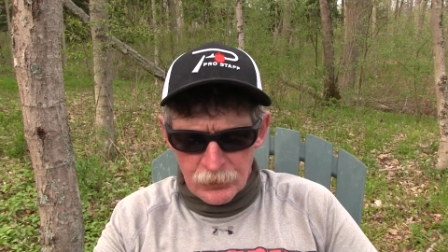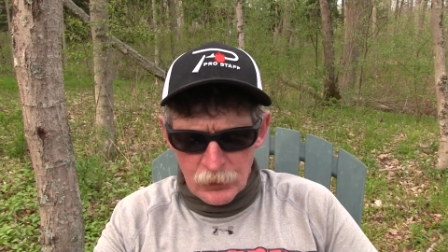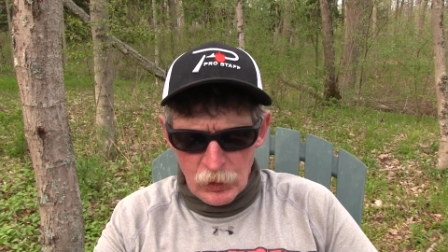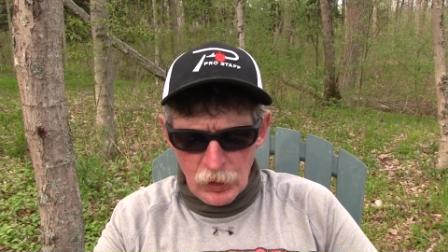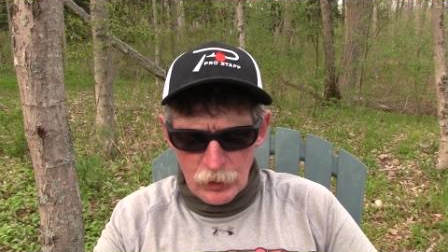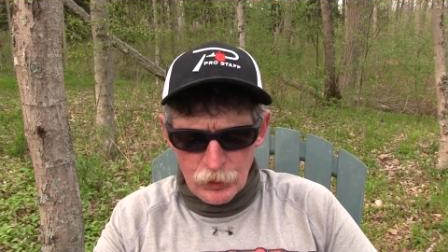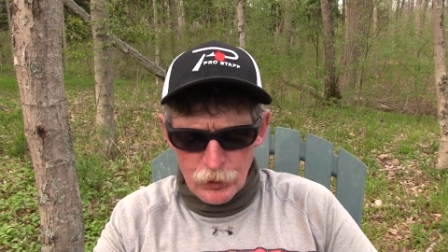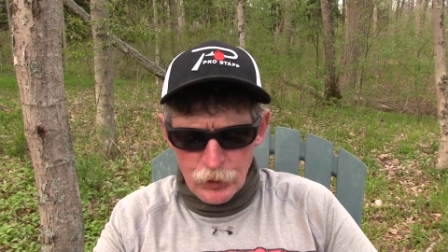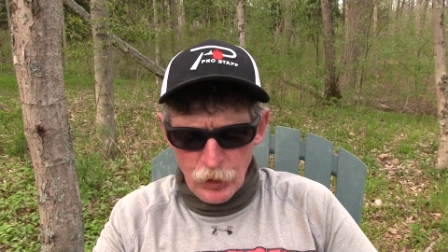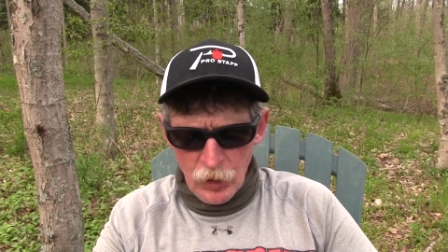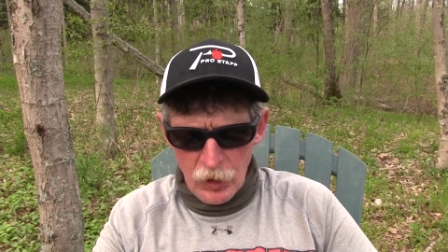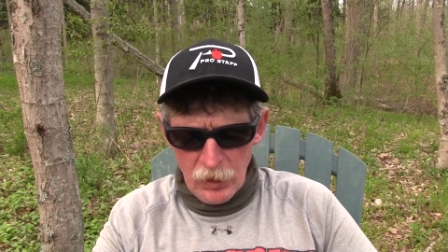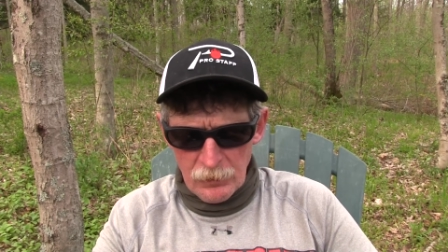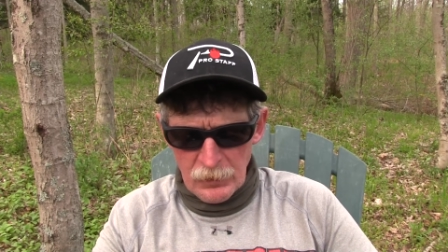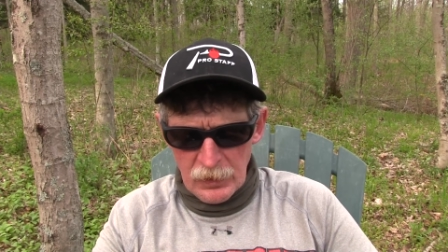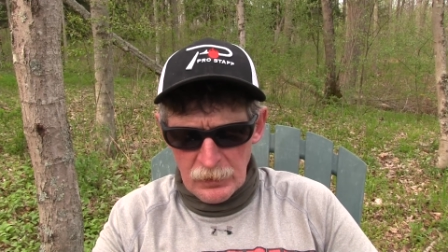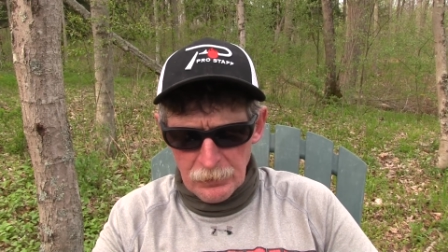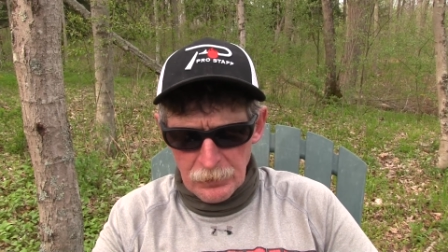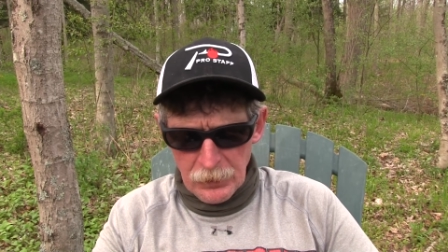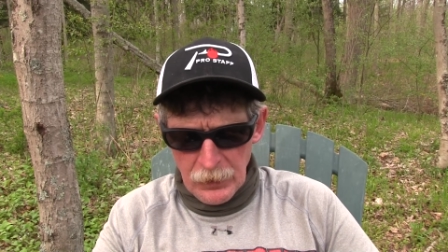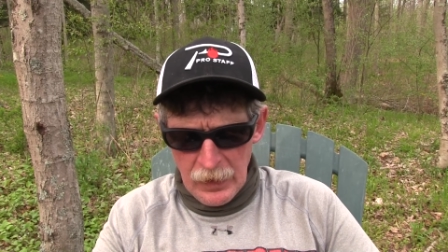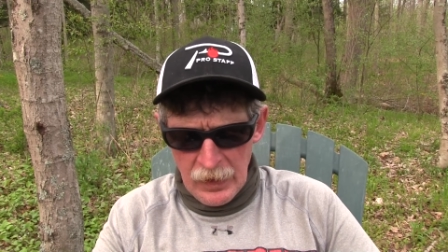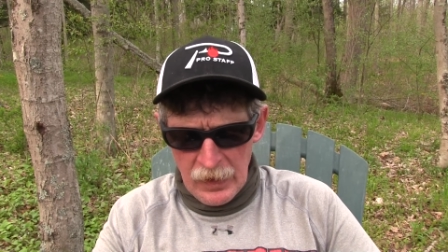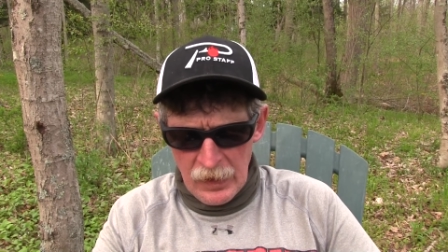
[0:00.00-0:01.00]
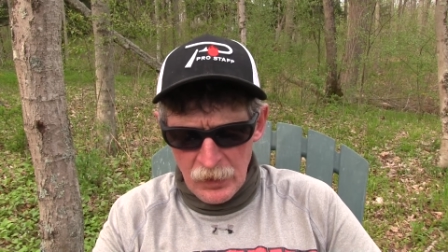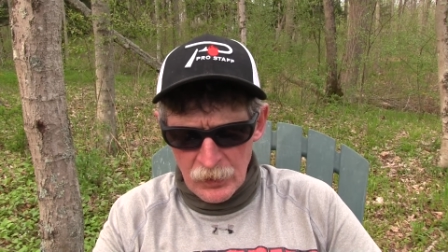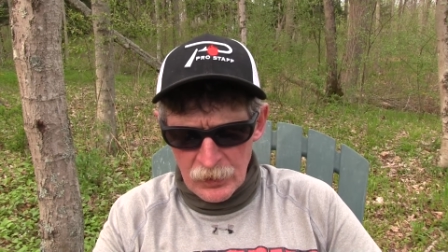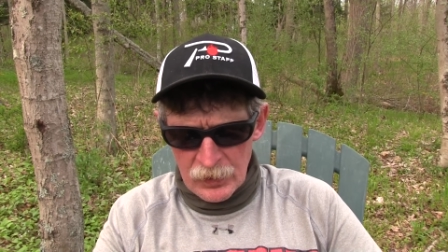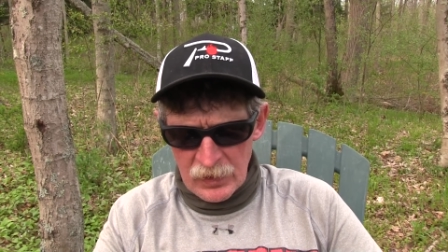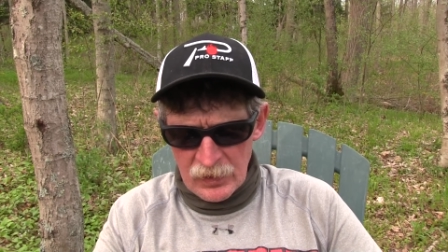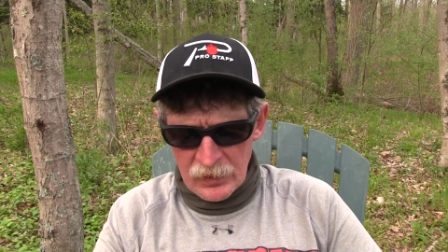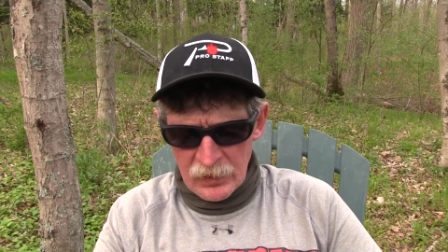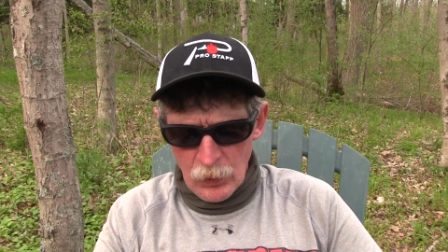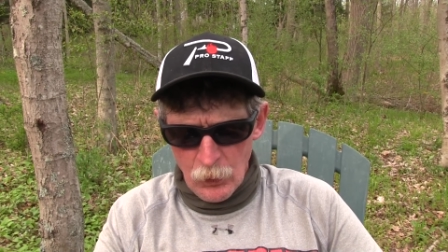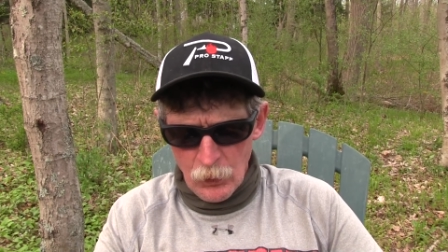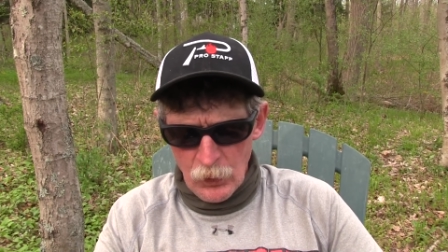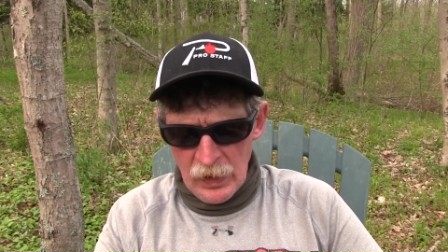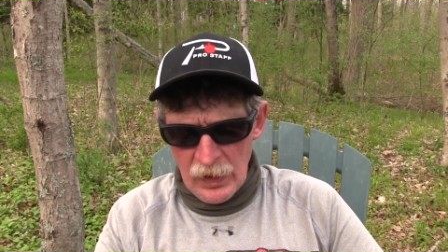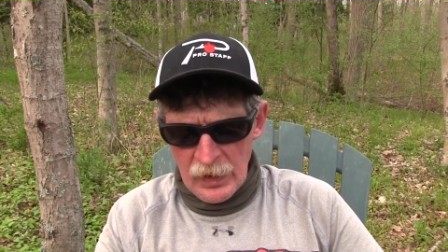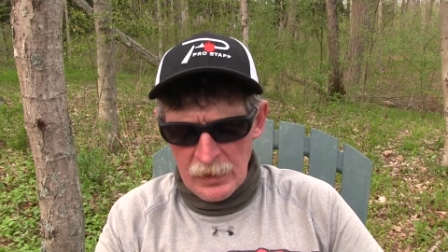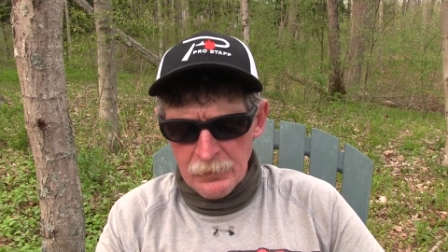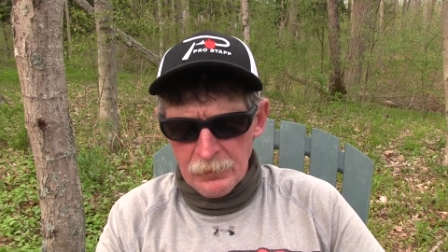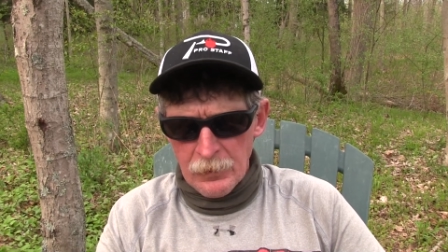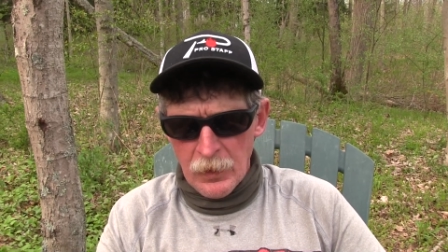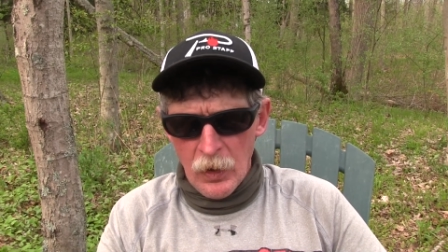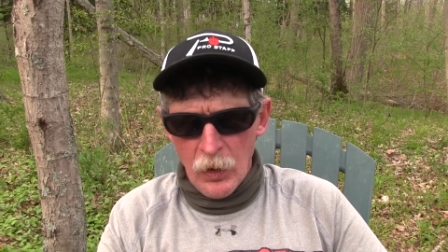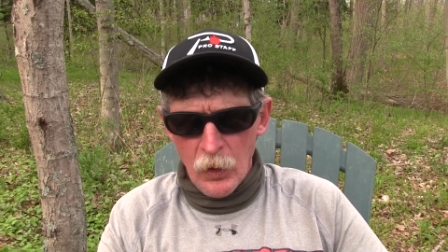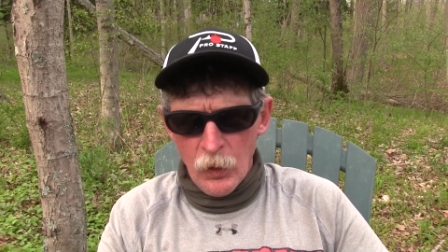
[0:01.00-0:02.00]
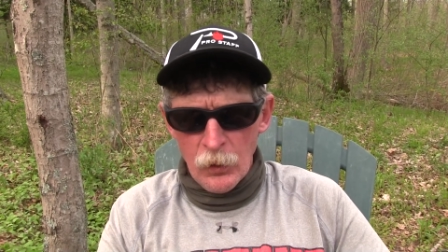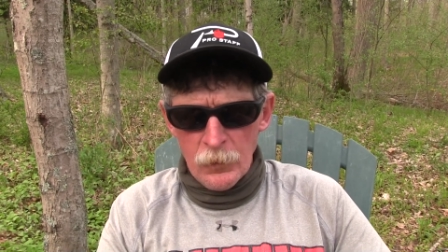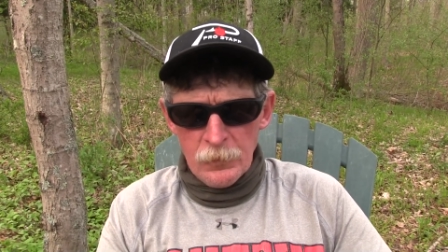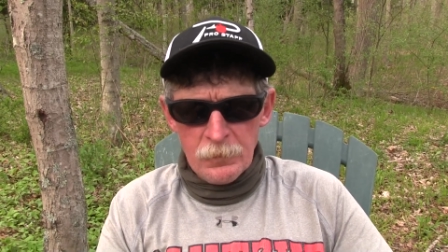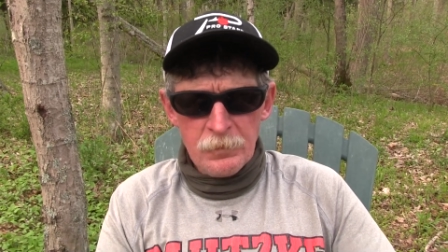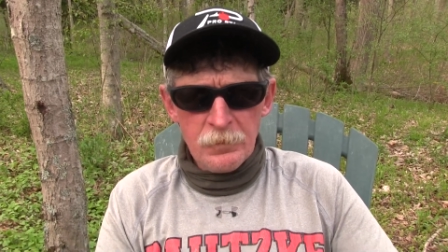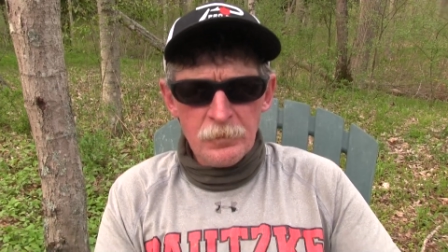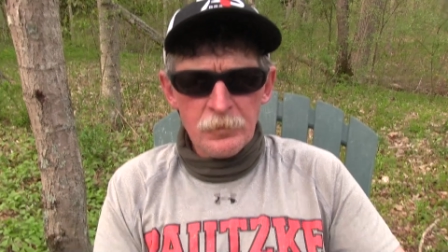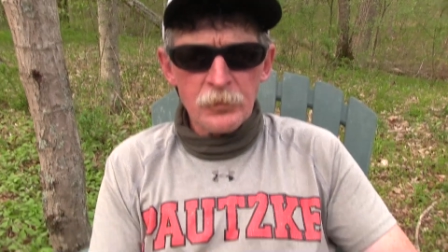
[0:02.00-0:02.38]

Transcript: The German brown and the rainbow,